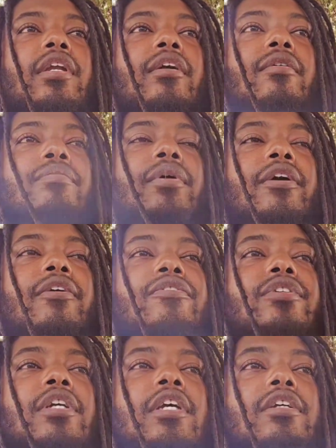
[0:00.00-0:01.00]
But
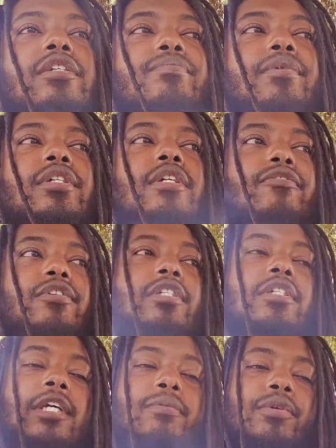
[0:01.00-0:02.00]
if she
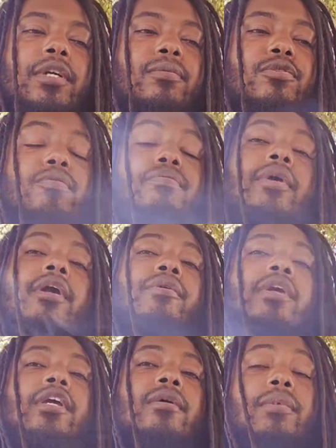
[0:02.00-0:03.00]
sleep with him to marry
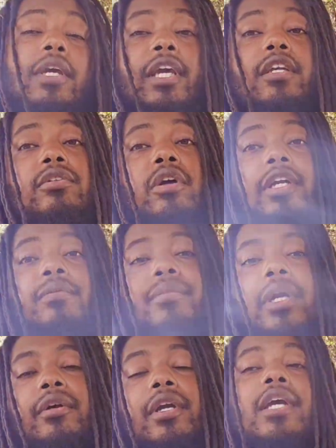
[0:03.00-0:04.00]
him, and he's already
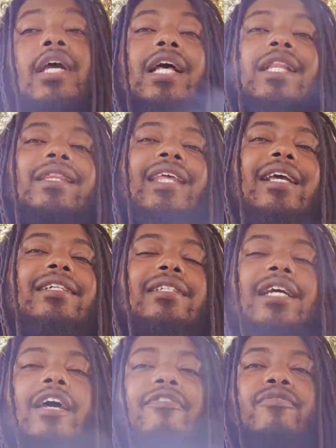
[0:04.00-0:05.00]
married, that's
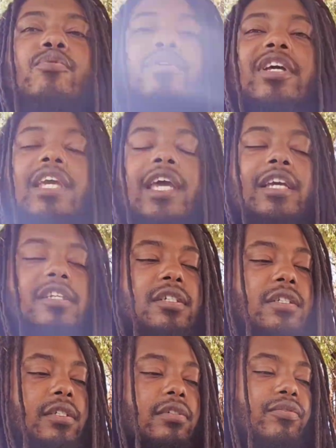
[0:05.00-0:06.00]
not fornication,
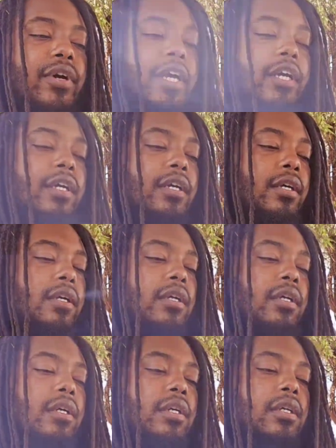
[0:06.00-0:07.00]
right?
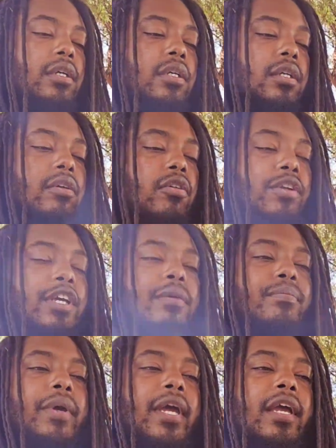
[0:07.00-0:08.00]
Only a
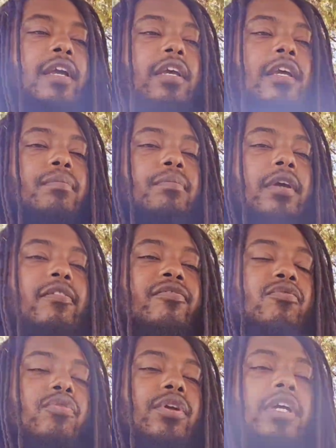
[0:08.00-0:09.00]
man can commit
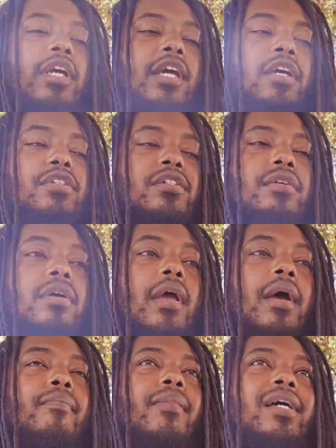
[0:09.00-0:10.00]
fornication
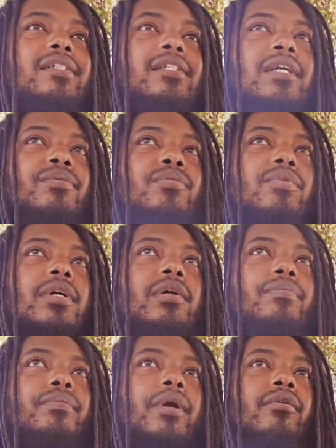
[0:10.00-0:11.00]
by sleeping with a
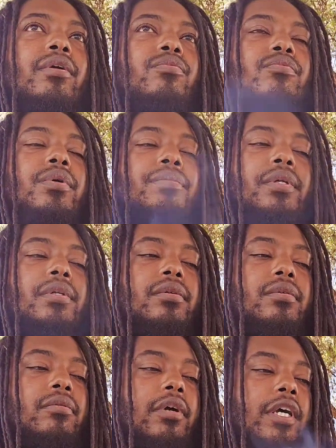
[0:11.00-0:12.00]
married woman,
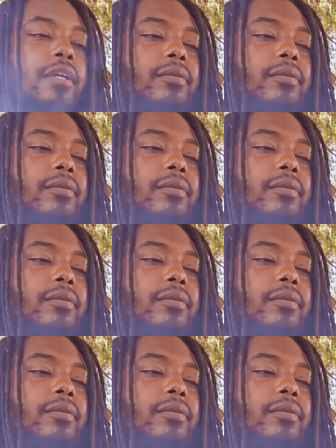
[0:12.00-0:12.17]
right?